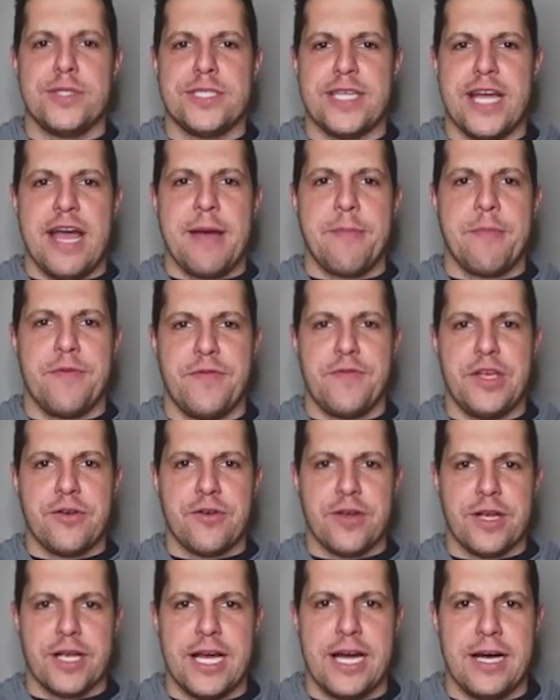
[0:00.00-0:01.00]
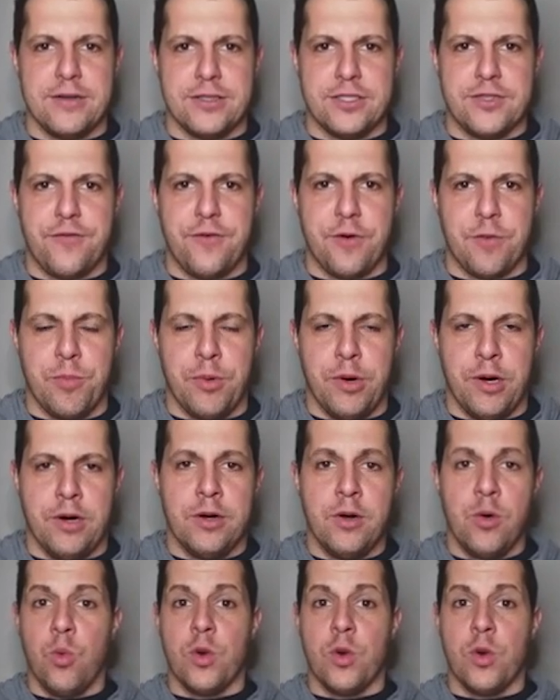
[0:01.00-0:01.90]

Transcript: time of year in college football,